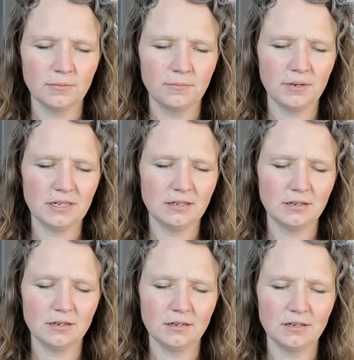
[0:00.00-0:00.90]
But
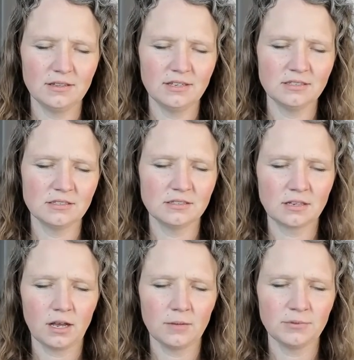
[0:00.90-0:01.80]
this is
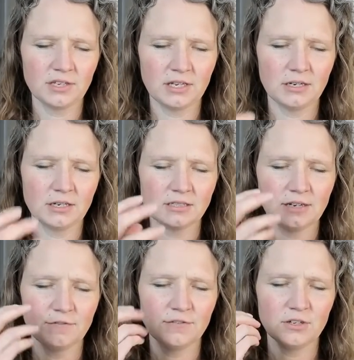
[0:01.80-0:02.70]
complicated because
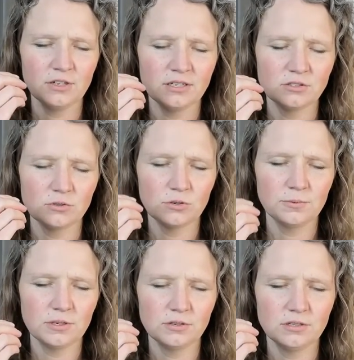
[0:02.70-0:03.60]
I feel like
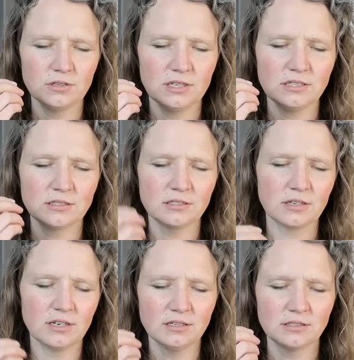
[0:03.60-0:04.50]
Scorpio is
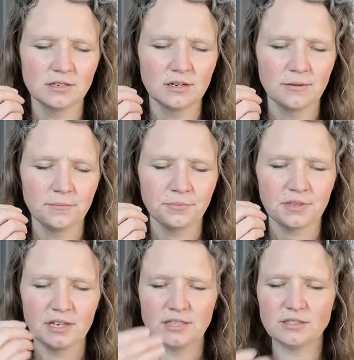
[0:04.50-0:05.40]

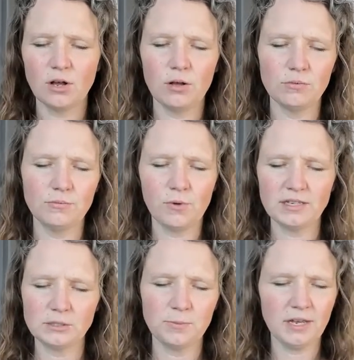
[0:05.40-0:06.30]
it's
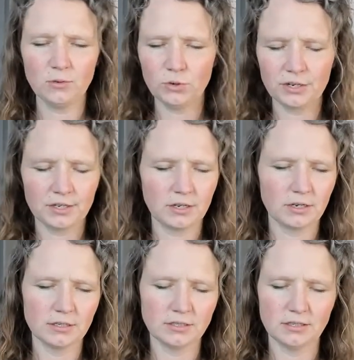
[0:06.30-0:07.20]
always been working
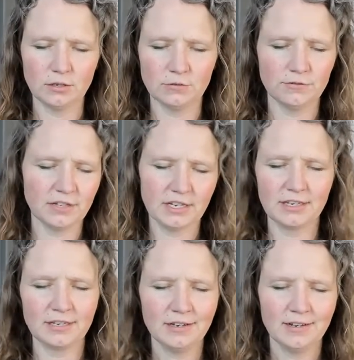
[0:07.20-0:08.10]
on itself.
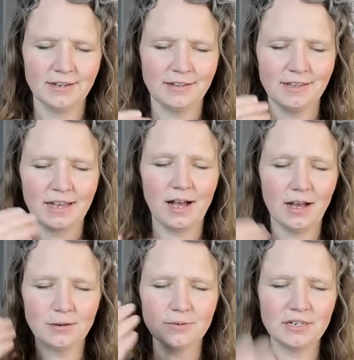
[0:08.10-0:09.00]
Like
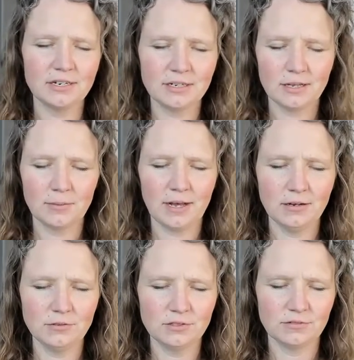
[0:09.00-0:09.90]
I'm ready to come
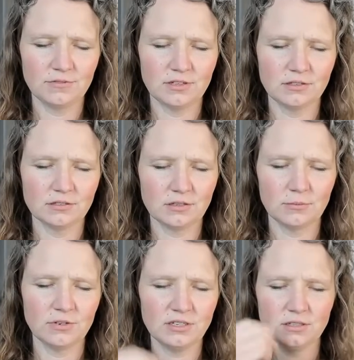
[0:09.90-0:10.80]
out of this.
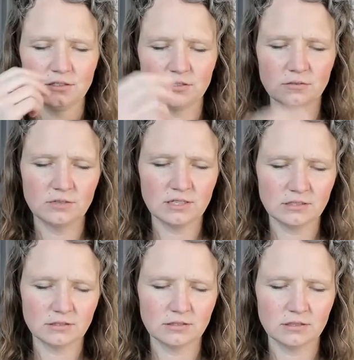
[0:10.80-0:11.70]
I'm ready to
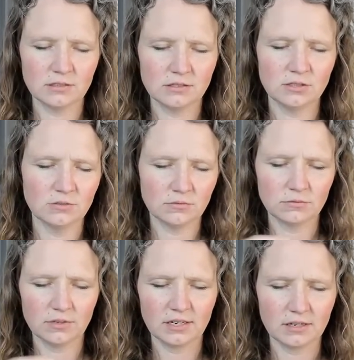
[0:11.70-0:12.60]
get into
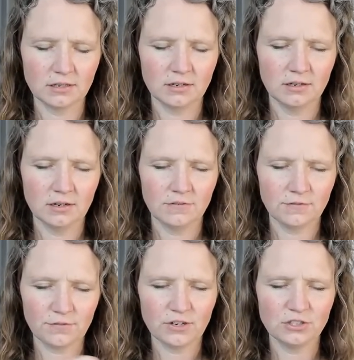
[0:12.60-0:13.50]
like
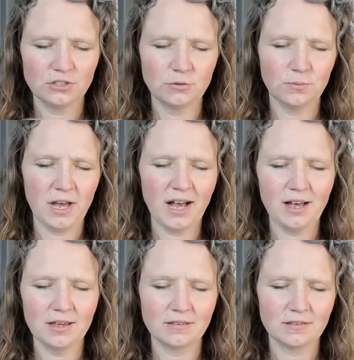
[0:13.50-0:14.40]
fresh new
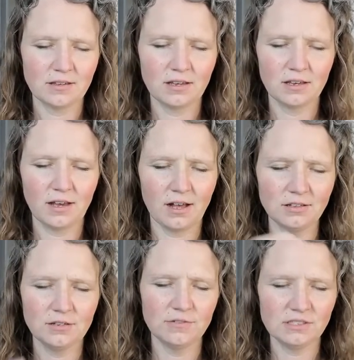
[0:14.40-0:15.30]
path.
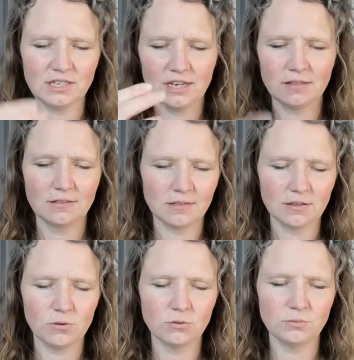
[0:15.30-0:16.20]
I'll even take
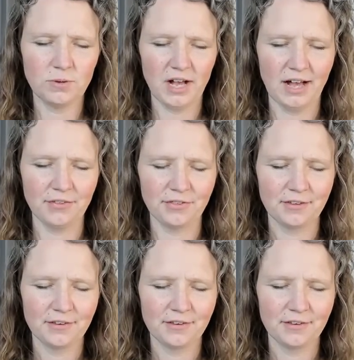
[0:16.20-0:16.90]
the old path.